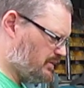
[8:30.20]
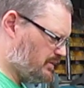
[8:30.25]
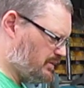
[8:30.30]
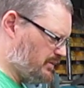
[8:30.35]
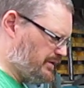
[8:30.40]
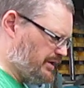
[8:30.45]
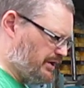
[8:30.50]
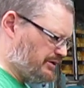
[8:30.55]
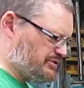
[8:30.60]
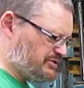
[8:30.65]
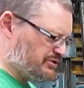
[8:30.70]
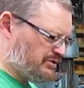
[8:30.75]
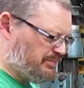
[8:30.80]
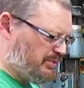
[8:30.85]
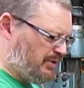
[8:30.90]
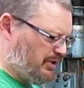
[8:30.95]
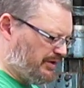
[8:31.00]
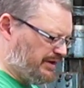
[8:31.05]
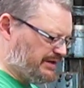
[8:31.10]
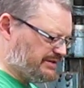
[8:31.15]
We don't
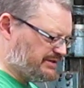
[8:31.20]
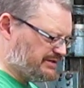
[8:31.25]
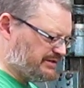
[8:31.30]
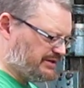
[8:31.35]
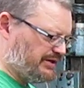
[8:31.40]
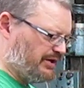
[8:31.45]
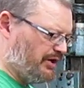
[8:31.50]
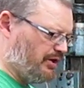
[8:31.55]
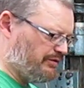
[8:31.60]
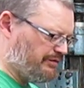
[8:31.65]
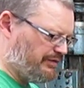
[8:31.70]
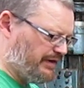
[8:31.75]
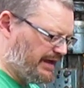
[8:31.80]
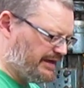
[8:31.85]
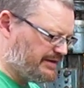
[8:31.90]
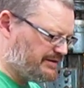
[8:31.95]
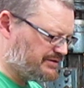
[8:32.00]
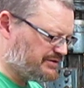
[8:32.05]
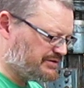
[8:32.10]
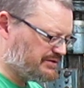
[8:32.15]
supply these as a knife
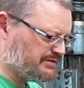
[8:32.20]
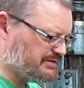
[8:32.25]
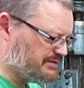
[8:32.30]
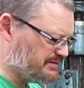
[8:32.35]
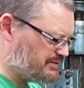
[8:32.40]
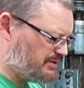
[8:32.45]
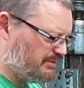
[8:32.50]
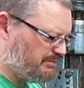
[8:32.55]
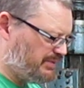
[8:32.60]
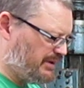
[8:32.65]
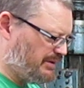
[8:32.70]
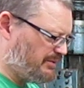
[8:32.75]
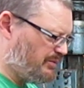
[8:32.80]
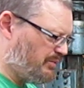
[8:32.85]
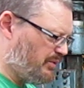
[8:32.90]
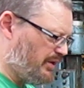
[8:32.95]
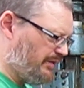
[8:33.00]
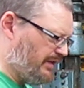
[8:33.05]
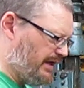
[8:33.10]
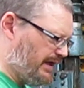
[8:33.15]
edge. Some people
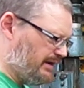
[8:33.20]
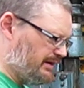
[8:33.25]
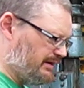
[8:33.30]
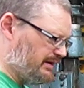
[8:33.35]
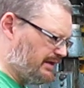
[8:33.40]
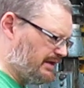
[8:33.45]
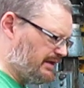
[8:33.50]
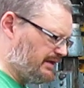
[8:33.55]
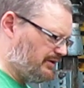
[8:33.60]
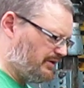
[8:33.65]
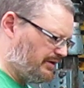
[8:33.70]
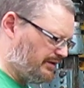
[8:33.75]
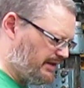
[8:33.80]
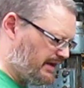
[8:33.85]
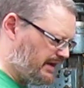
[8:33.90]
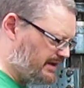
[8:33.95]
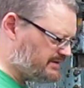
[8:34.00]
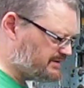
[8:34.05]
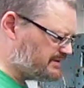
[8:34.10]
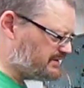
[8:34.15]
want that like
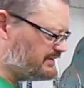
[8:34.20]
that.